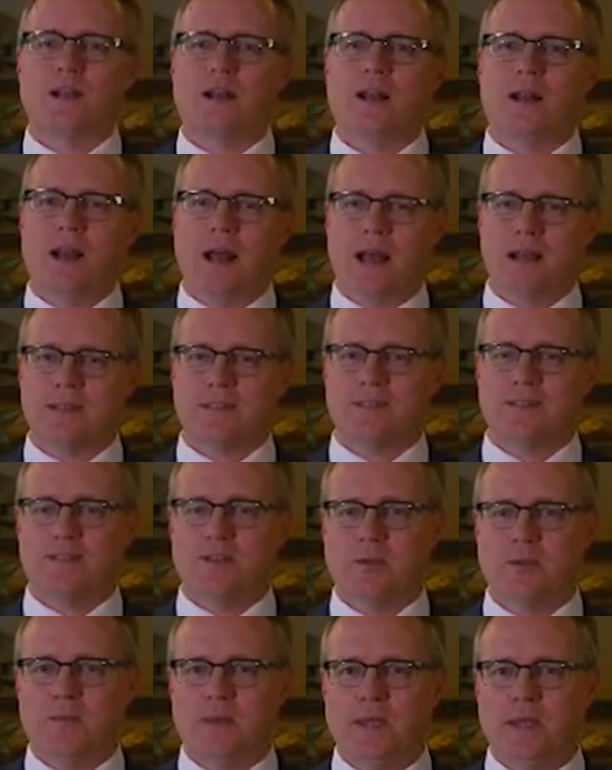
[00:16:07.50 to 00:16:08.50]
Klaas
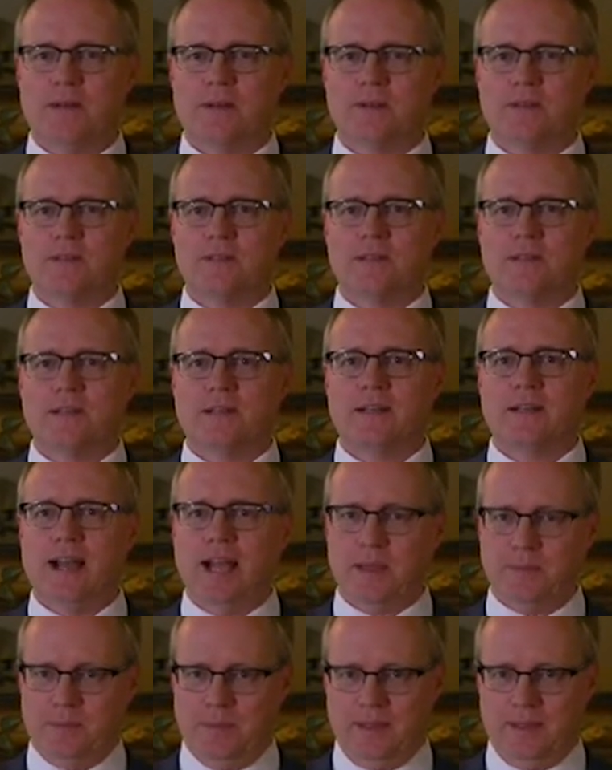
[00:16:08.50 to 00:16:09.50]
Pieters
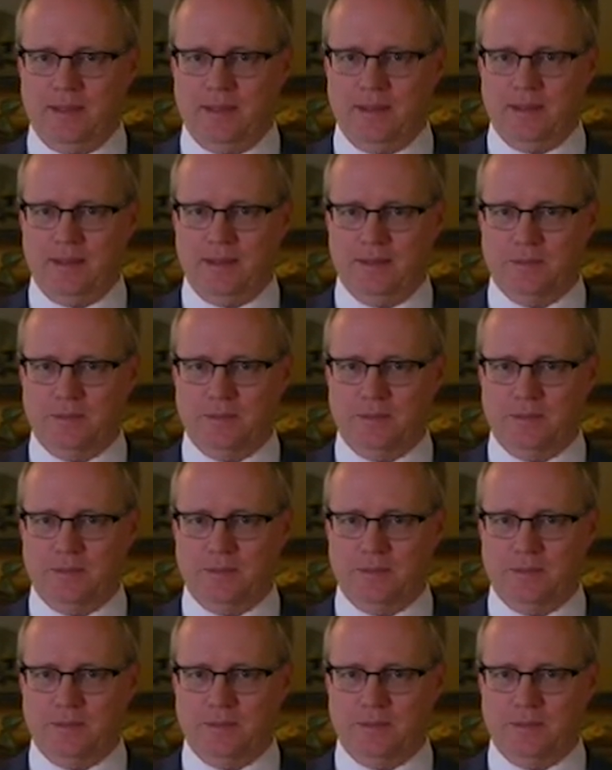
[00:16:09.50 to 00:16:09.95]
Kuipenga,